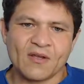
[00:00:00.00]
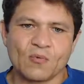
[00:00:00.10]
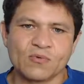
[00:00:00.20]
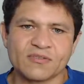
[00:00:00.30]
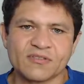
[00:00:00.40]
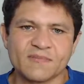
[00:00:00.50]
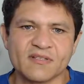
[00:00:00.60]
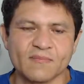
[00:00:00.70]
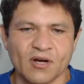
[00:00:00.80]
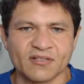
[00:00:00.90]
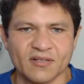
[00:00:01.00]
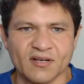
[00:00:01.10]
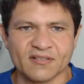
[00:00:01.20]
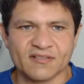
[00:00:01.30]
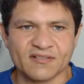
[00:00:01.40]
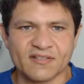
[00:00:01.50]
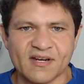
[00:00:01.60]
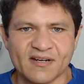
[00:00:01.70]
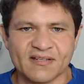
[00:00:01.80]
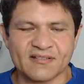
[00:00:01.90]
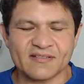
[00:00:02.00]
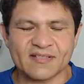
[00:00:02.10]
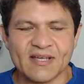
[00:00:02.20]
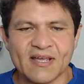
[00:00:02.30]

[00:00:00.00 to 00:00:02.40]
wushu means martial arts in Chinese.